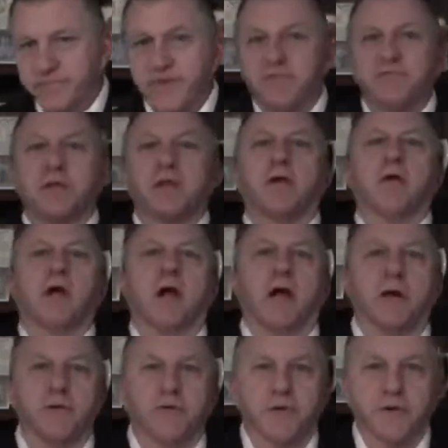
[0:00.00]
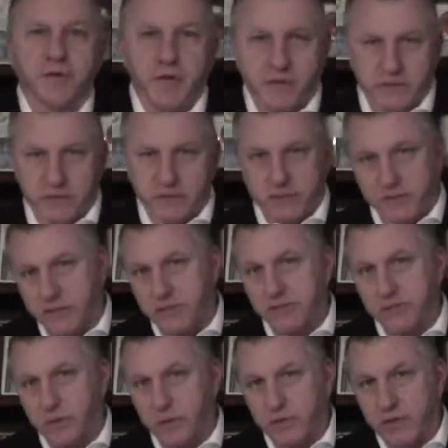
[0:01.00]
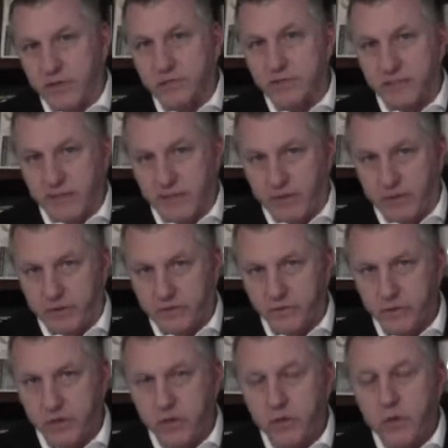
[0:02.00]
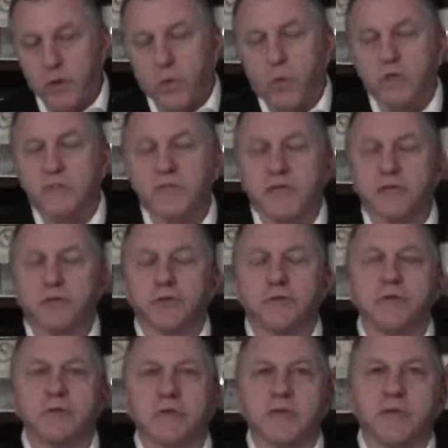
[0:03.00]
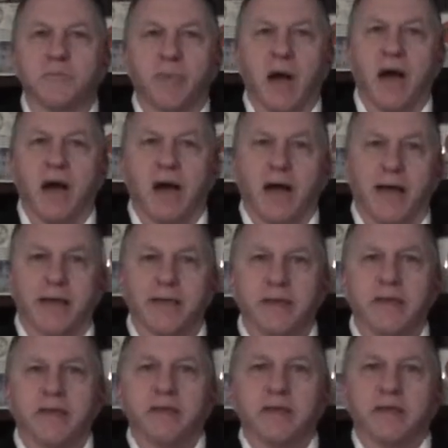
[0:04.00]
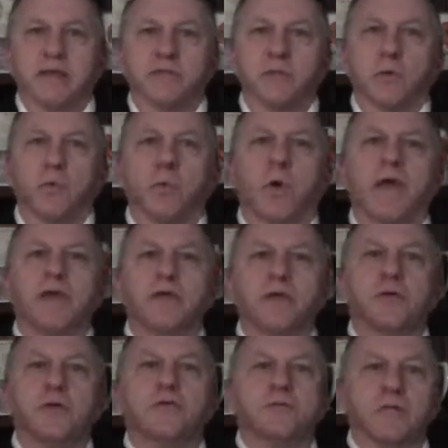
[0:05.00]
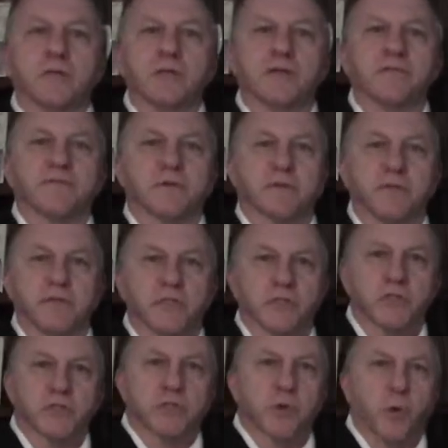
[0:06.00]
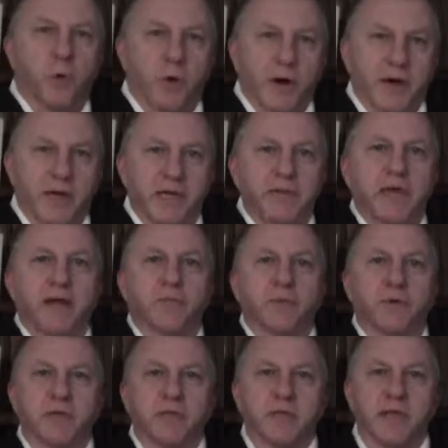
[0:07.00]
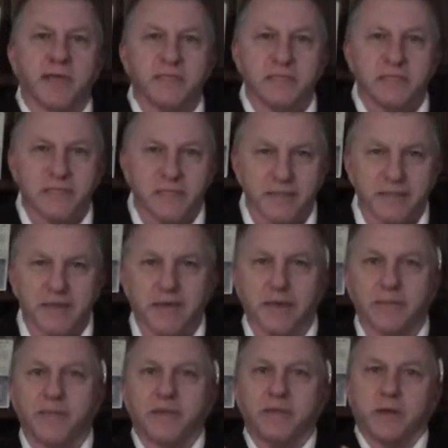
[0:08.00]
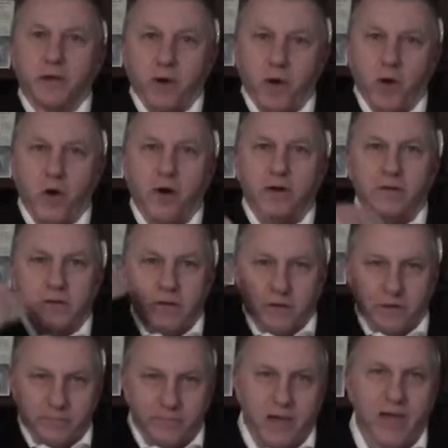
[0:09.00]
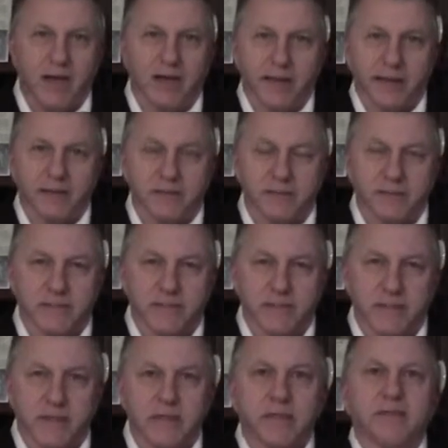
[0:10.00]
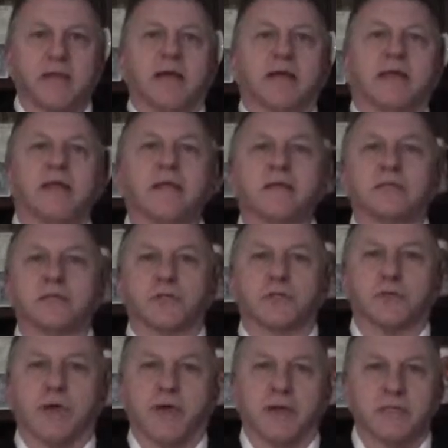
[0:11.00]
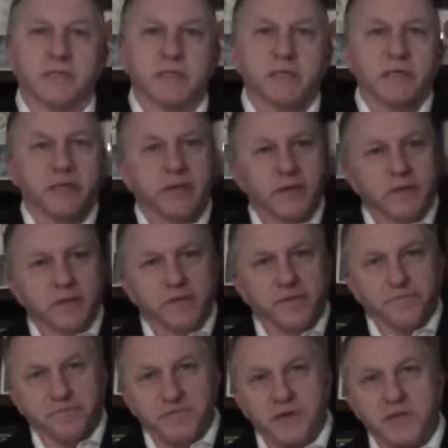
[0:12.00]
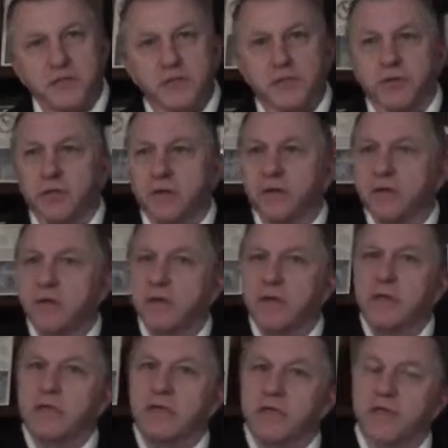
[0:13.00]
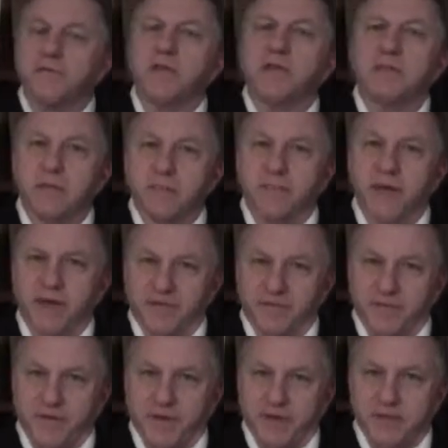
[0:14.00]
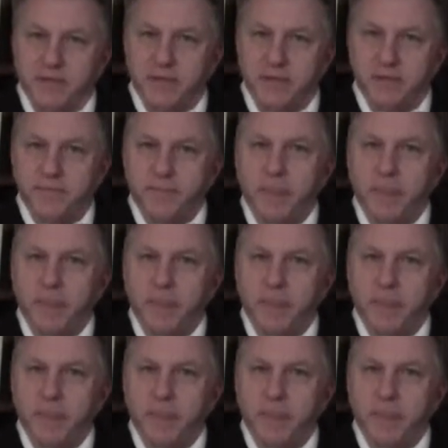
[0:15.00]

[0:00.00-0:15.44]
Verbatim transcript: fifty or a hundred years in sales. What they truly buy is the way you deliver the story that relates to them and their heart and their minds, that illustrates the feature giving the benefit.